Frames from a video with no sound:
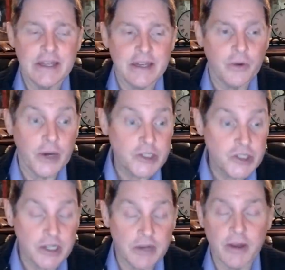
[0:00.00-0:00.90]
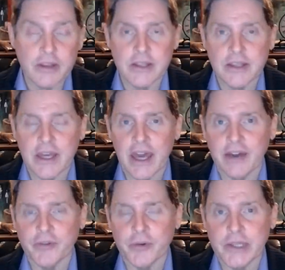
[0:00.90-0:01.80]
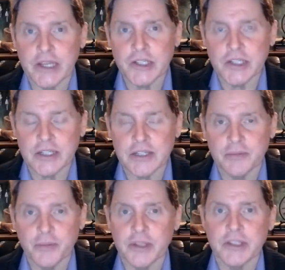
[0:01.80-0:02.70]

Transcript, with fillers: uh, question whether they have a relationship